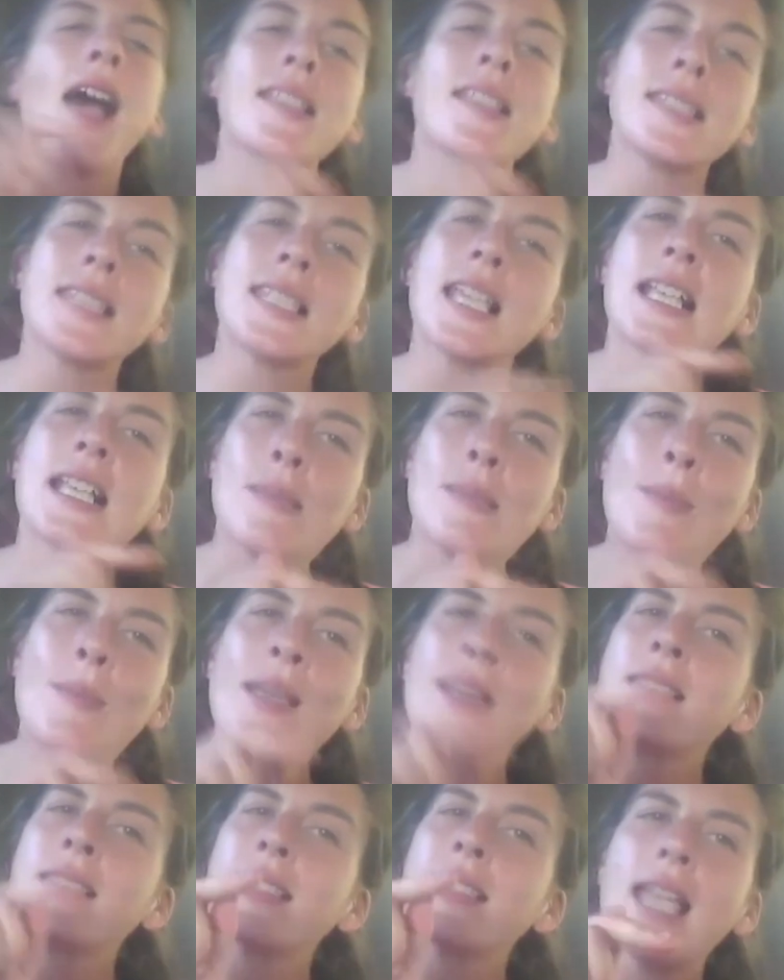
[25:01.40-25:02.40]
six
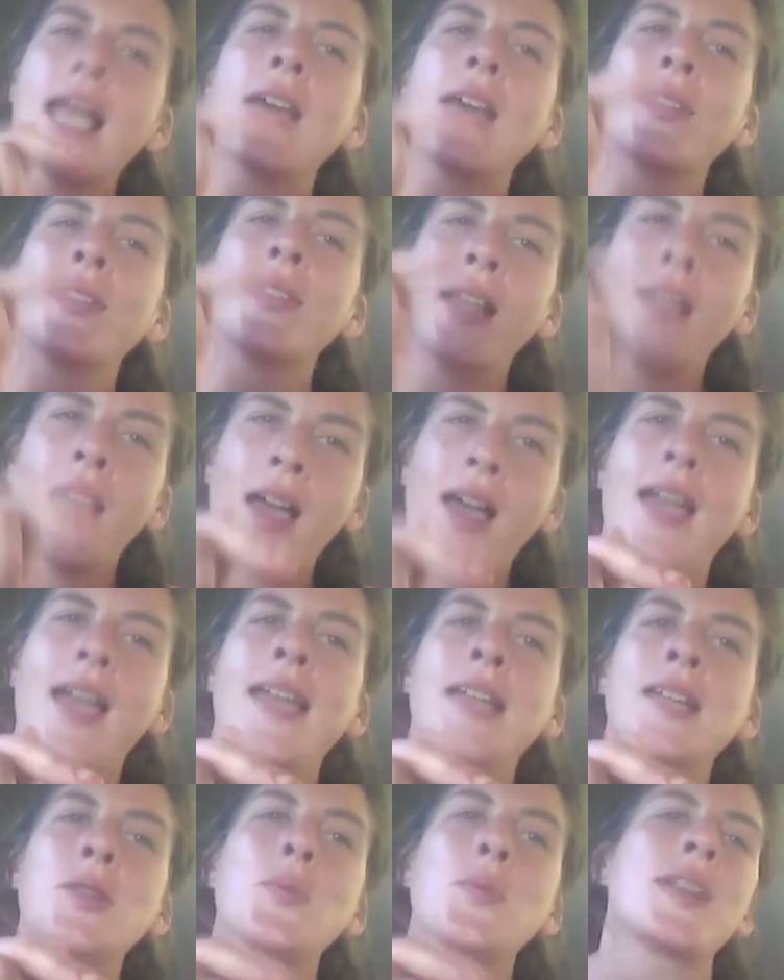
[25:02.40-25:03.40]
months down the
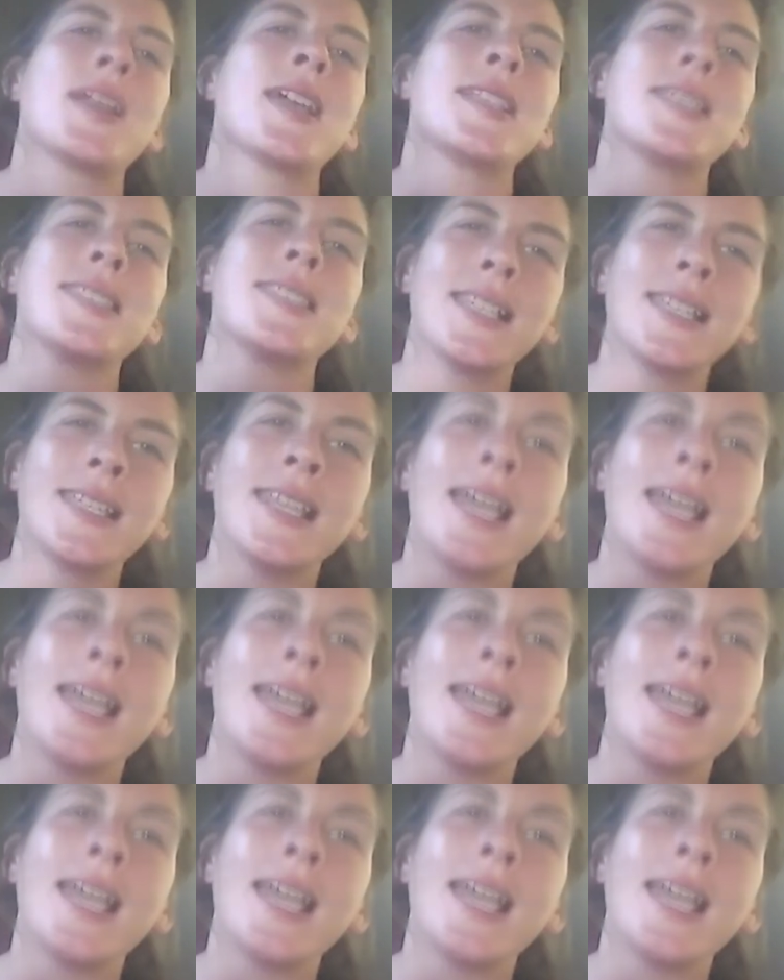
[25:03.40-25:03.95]
line, when I see